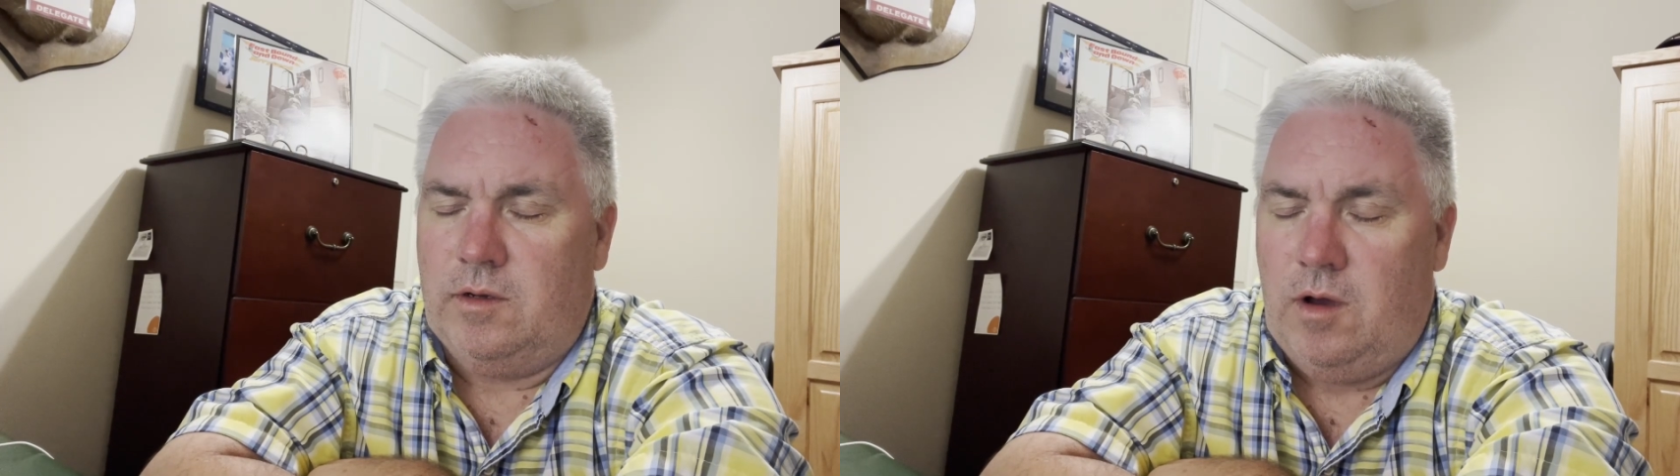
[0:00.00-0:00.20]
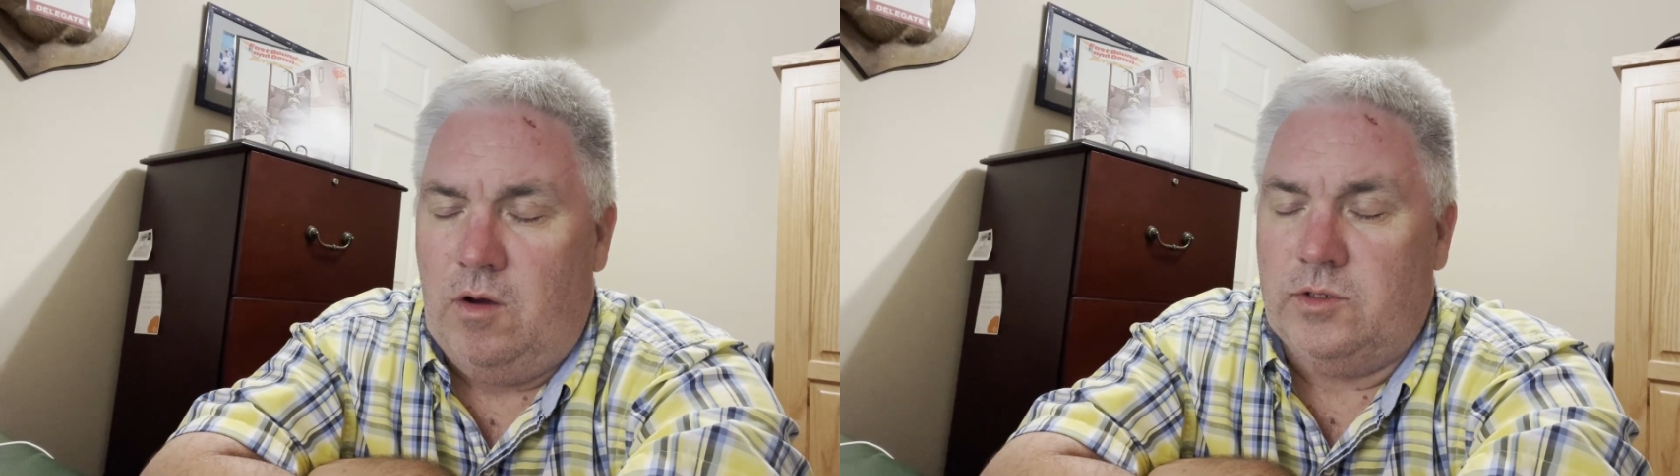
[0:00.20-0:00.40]

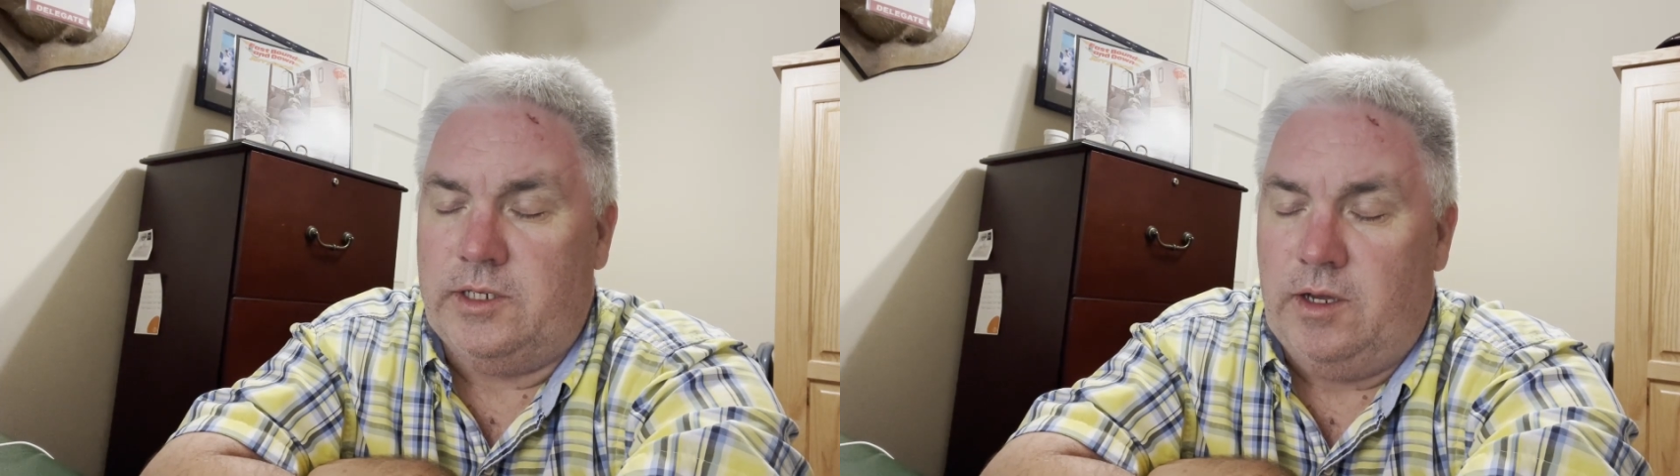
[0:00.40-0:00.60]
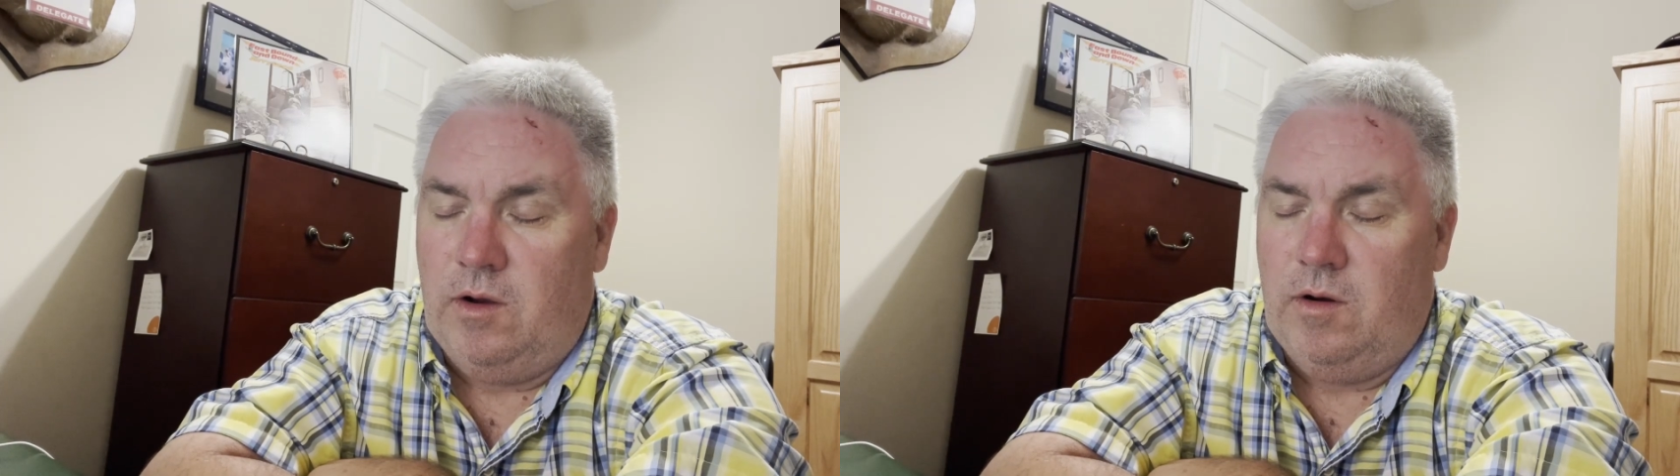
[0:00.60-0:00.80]

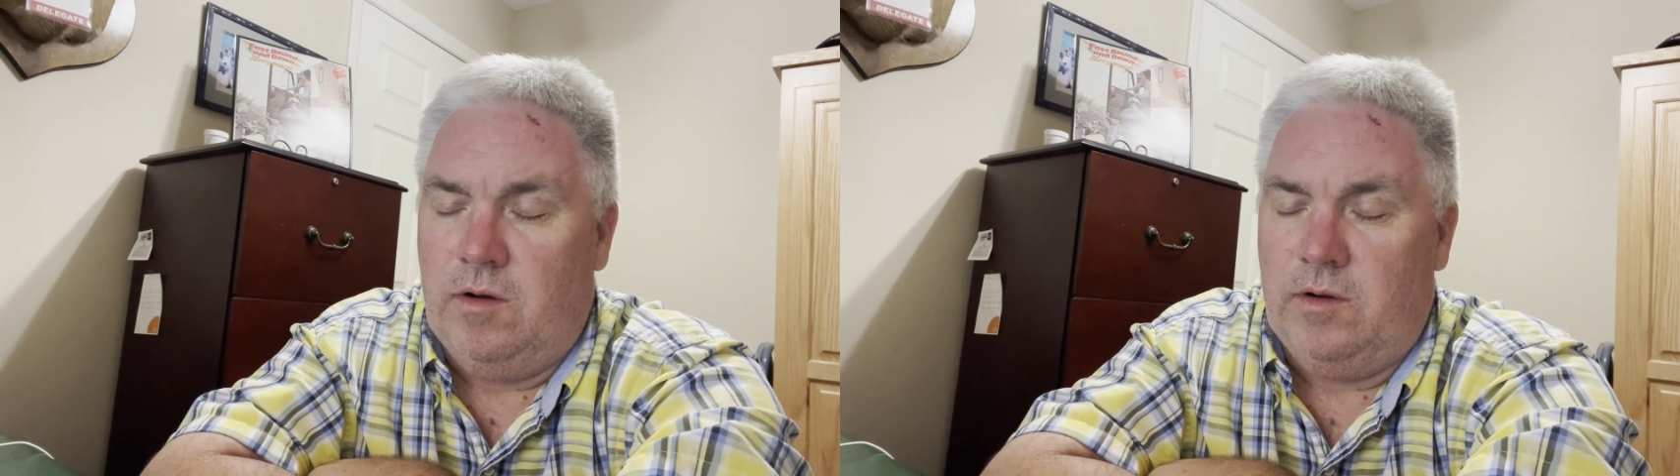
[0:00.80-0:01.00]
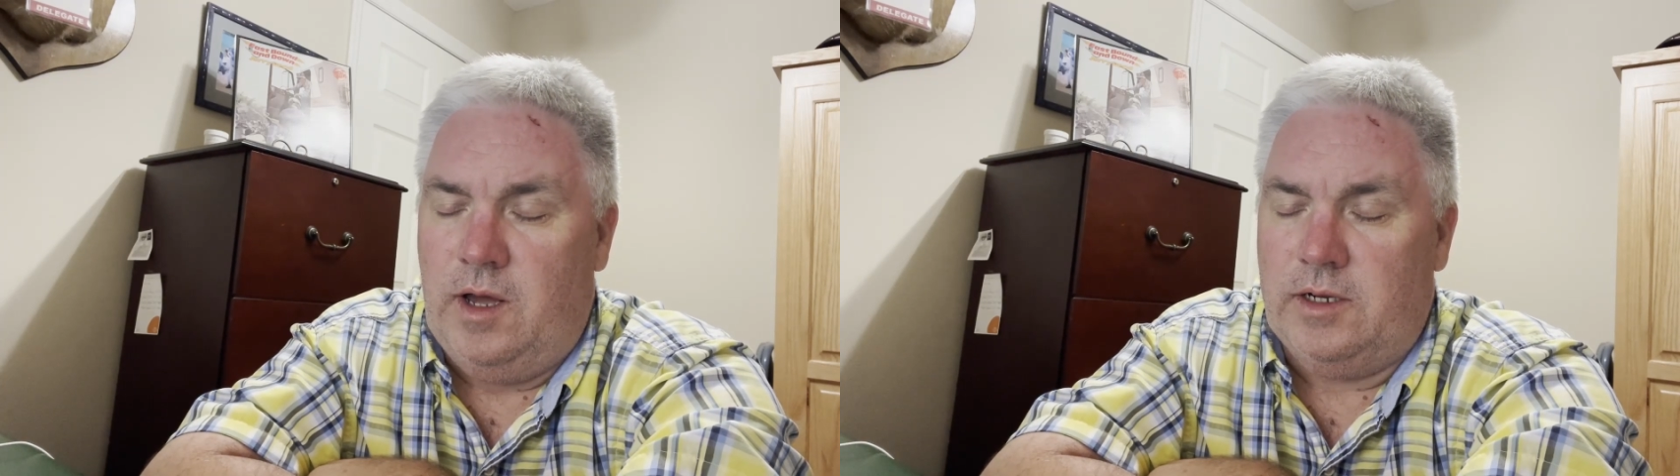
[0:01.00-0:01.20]
causing
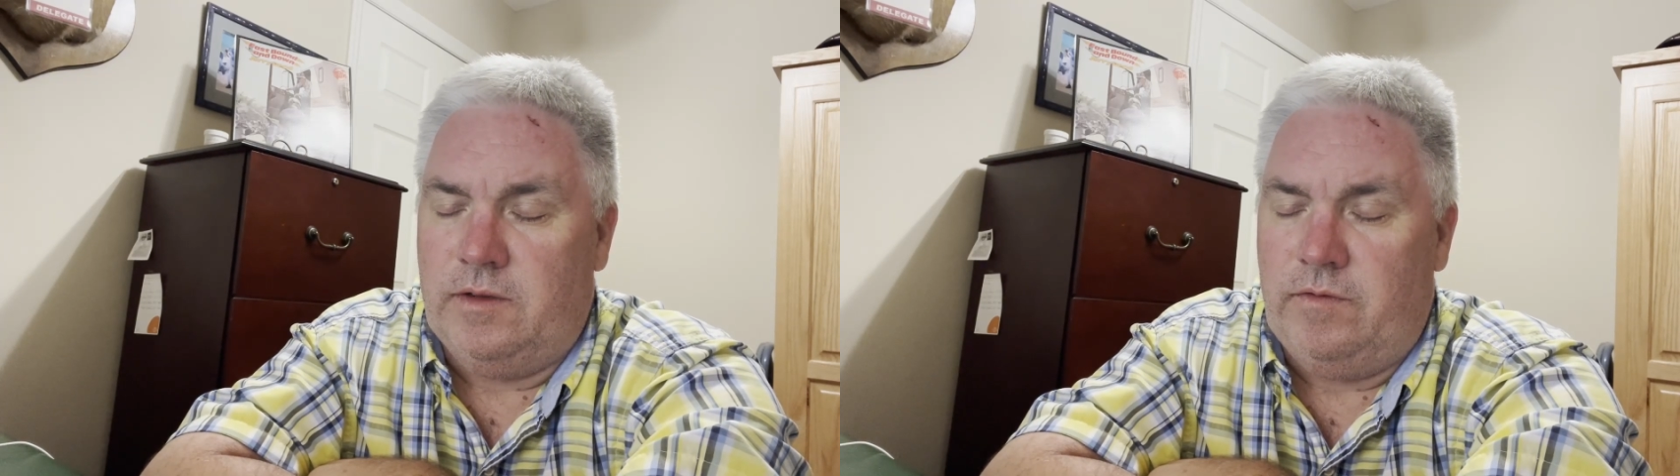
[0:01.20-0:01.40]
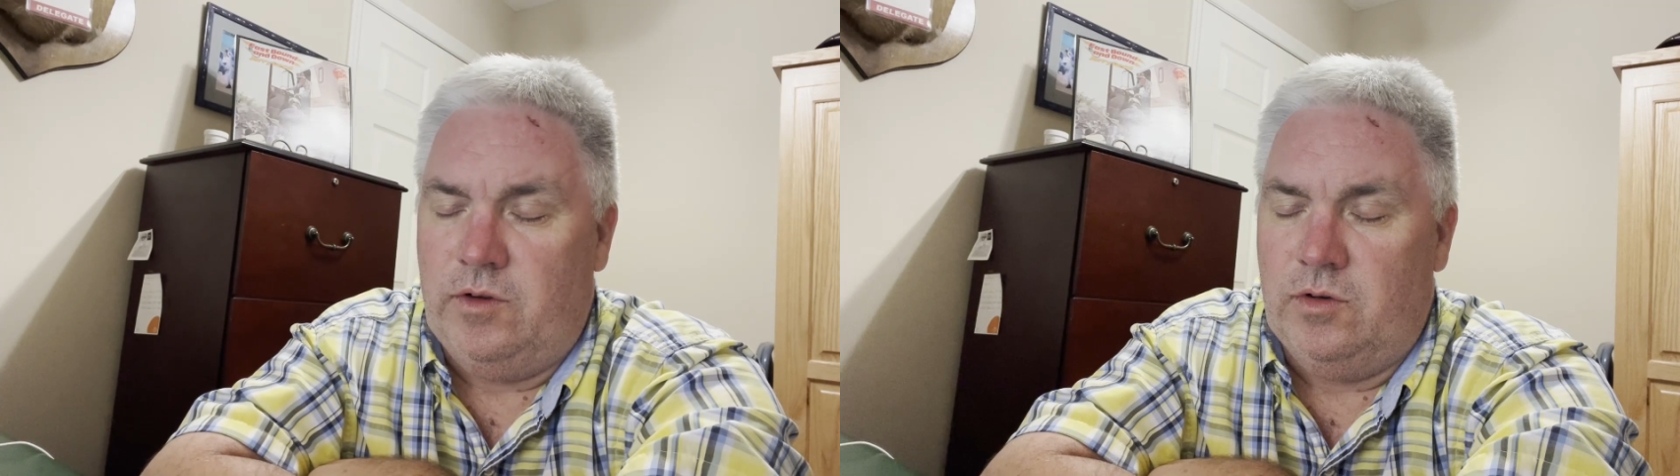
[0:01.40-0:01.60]
her not
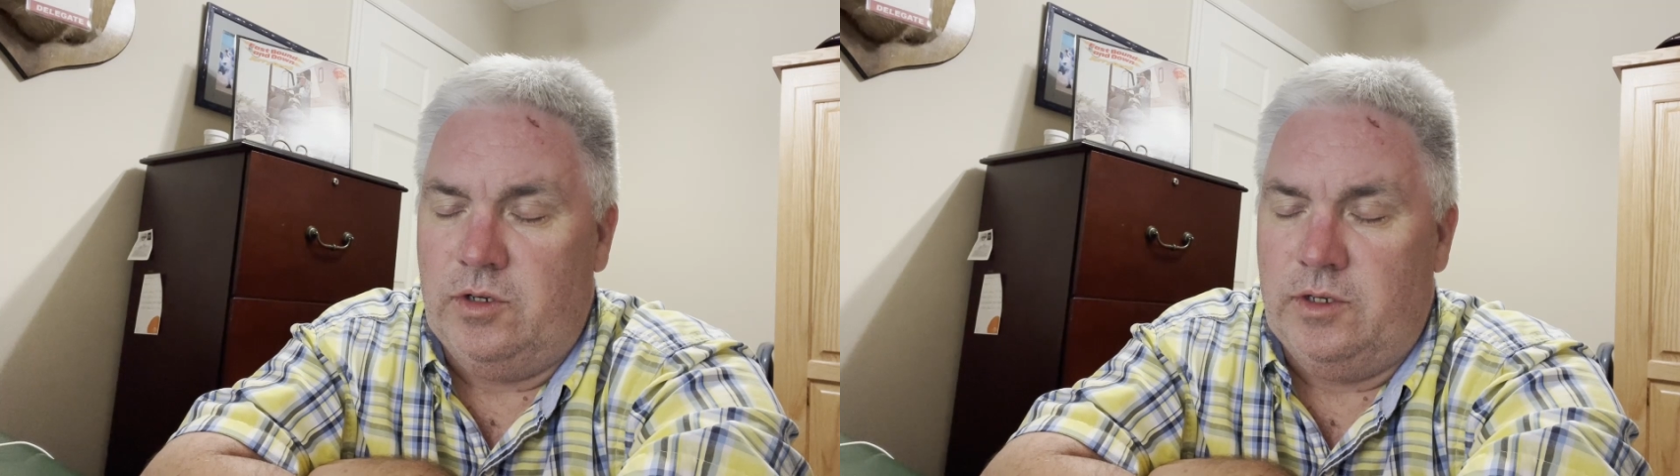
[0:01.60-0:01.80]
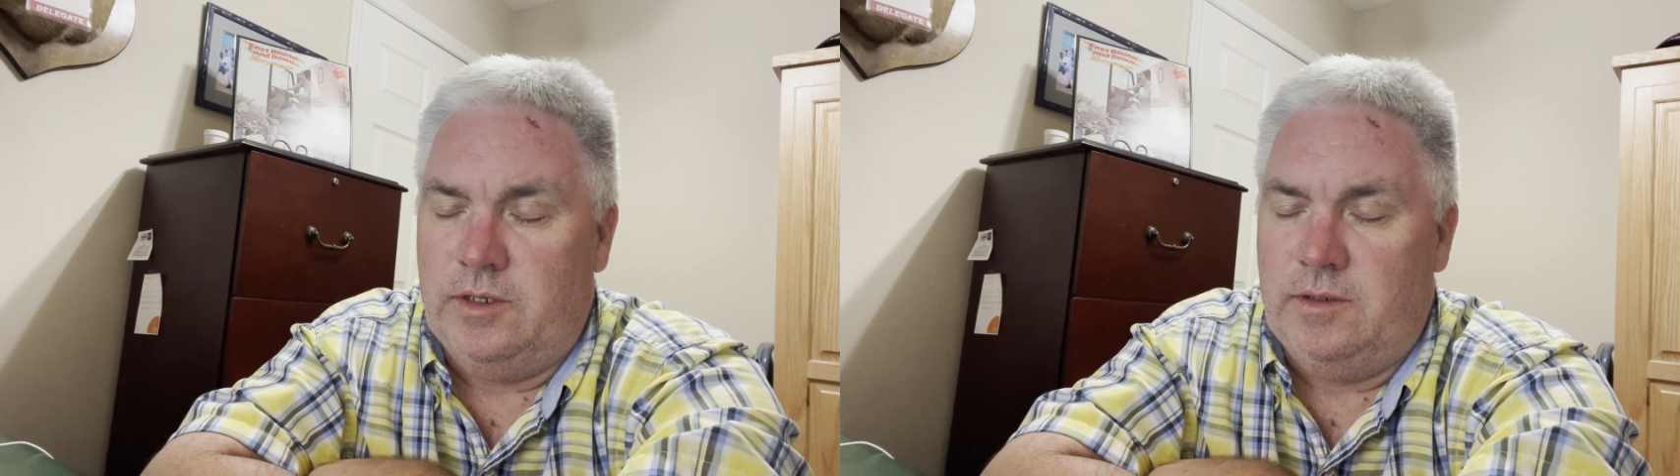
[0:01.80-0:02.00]
to feel
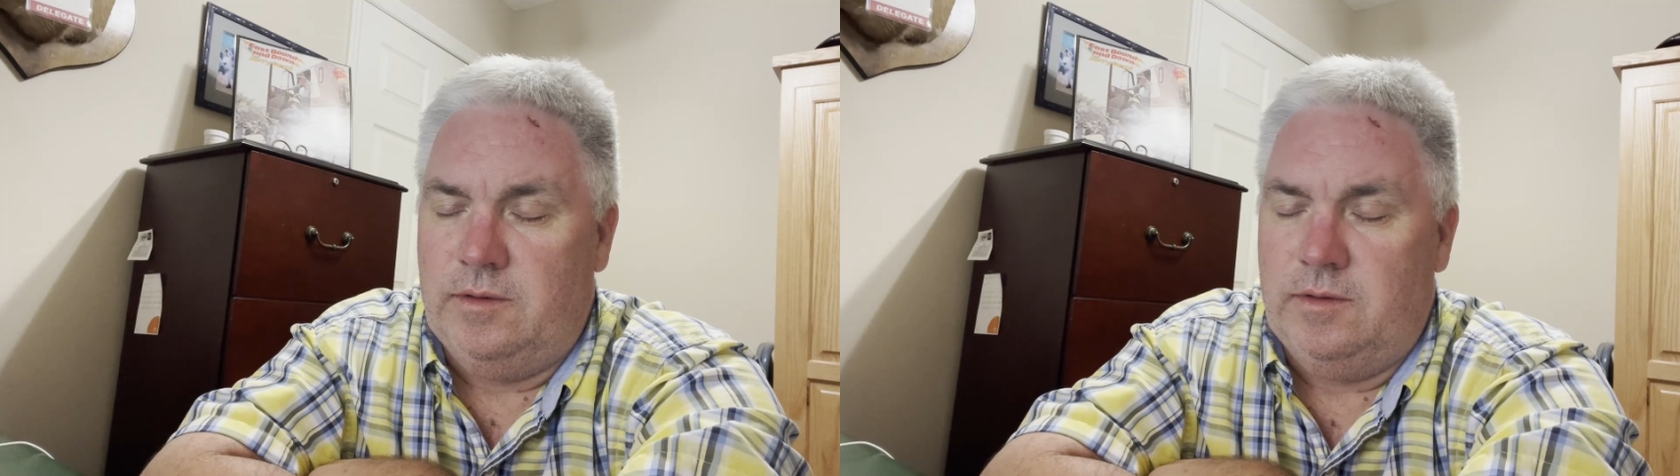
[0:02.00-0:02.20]
good,